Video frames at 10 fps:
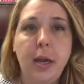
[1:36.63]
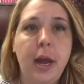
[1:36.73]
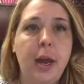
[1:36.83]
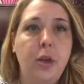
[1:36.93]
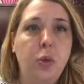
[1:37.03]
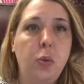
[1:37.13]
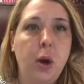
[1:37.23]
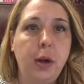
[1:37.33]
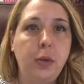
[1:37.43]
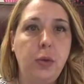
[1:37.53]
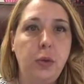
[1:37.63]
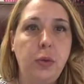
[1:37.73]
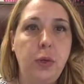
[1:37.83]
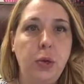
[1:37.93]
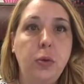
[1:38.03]
and you want to
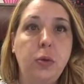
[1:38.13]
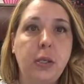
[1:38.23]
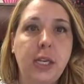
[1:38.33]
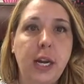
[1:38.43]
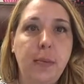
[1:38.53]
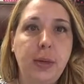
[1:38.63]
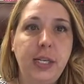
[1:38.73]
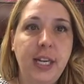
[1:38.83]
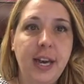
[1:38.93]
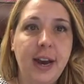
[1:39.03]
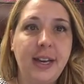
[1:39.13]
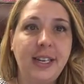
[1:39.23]
use that MBTI.